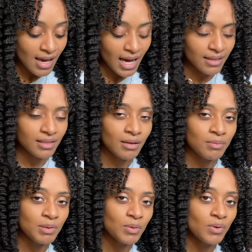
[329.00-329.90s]
I thought that
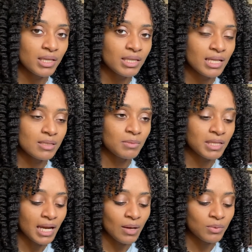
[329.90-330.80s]
would be cool. I think that's something
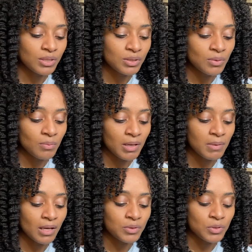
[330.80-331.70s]
that I want to do.
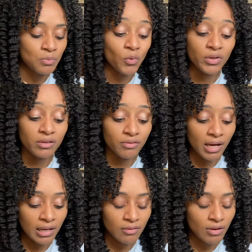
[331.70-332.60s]
Maybe I'll do more than
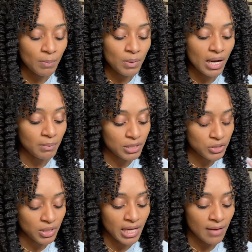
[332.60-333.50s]
5, but I'm not
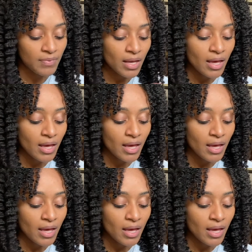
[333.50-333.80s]
sure yet.